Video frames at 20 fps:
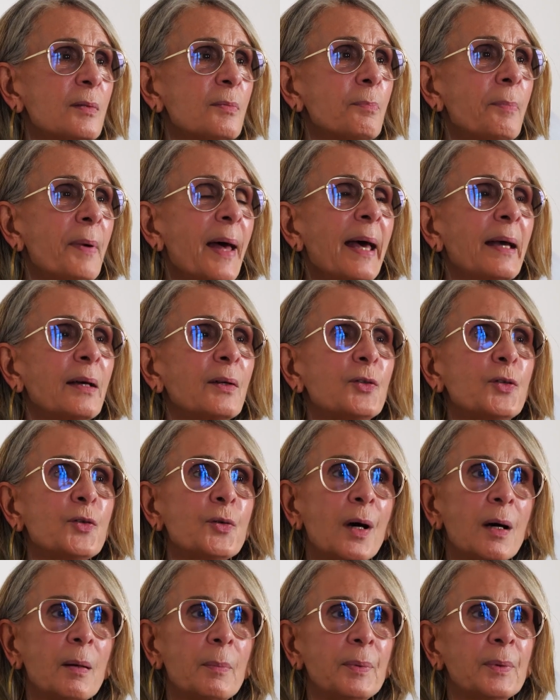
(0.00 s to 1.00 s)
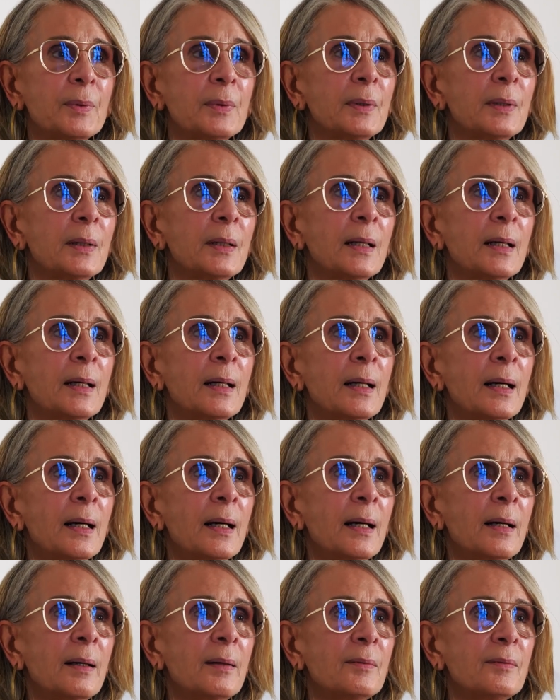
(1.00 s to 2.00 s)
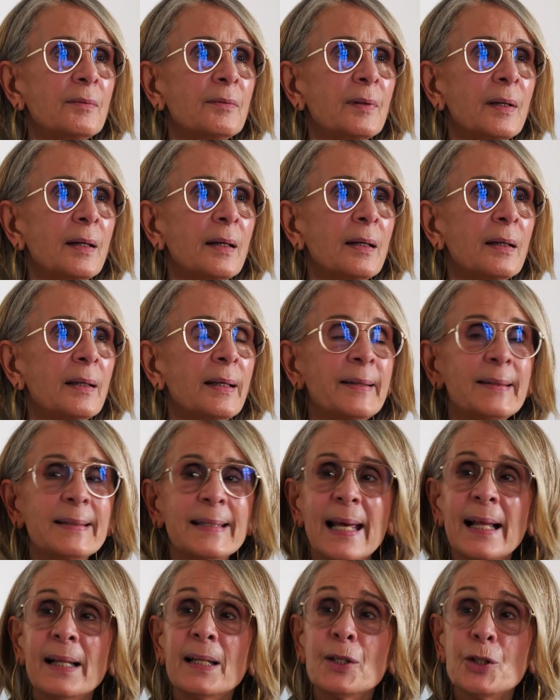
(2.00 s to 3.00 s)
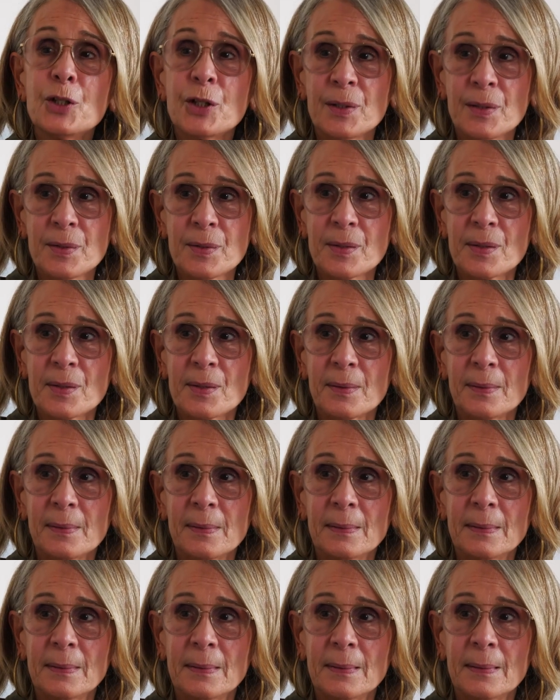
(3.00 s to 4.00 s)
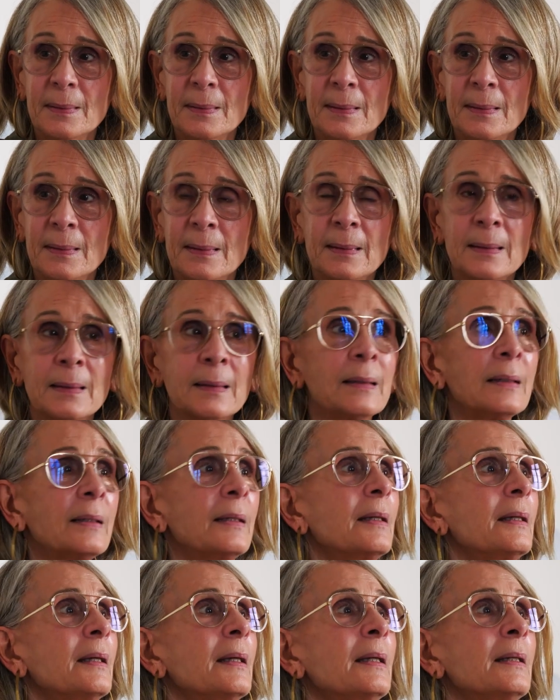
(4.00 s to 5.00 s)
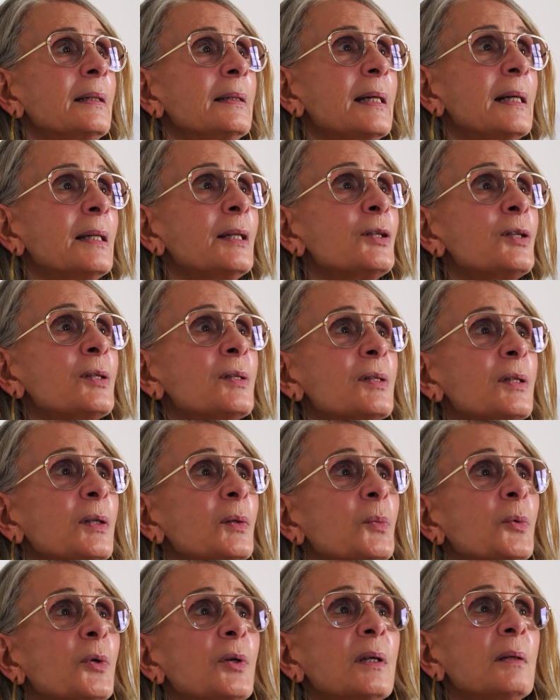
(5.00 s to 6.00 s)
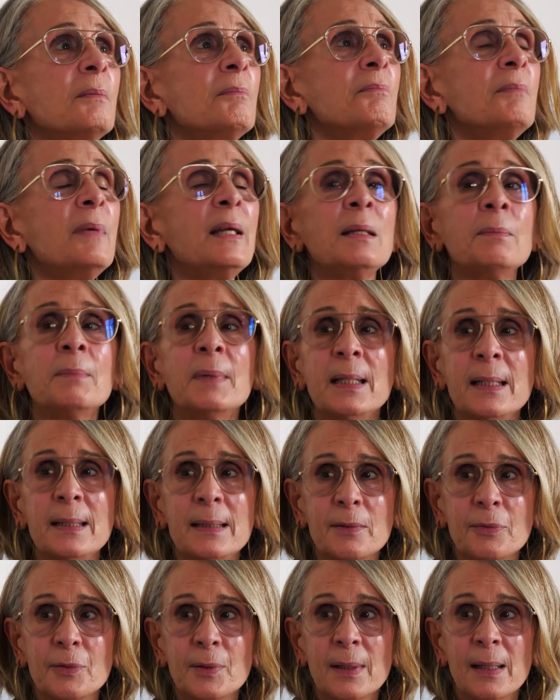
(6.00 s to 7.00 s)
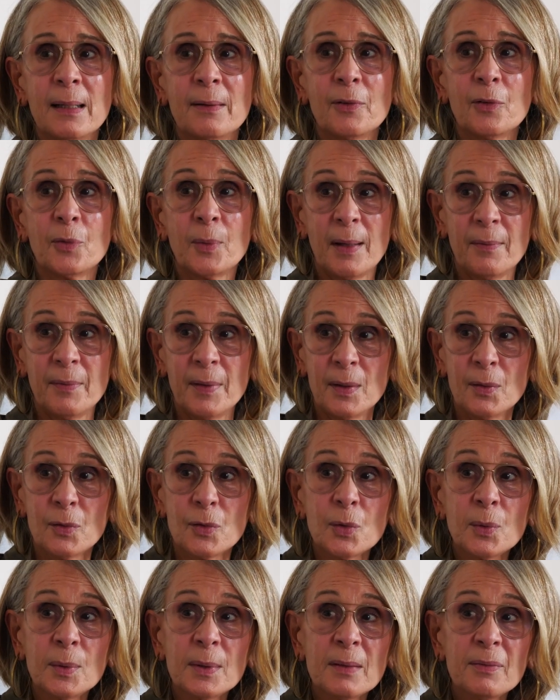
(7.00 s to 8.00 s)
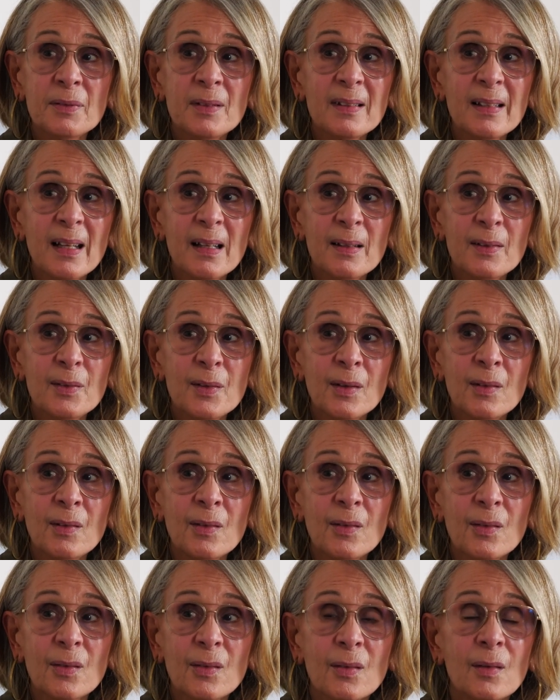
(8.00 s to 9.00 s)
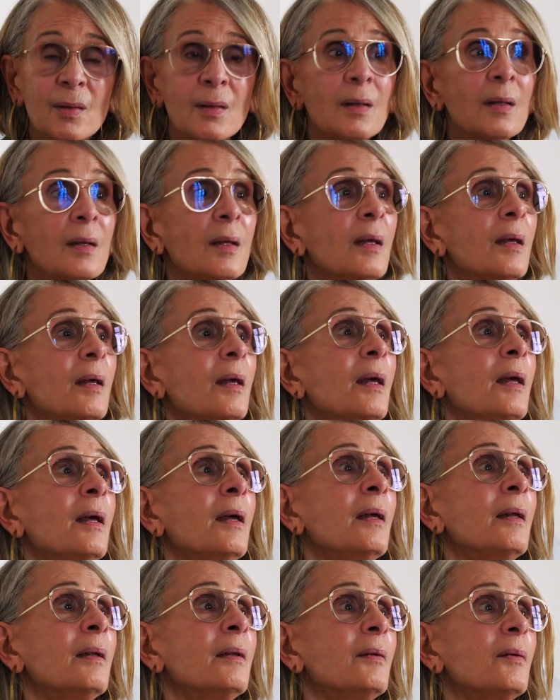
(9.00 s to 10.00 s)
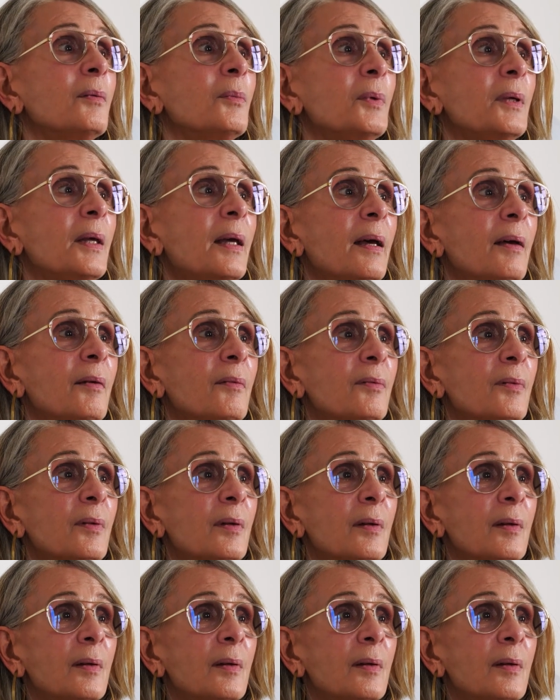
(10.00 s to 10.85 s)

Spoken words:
backdrop of intelligence. Intelligence can work in many, many different levels. We have the intuitive intelligence, and we have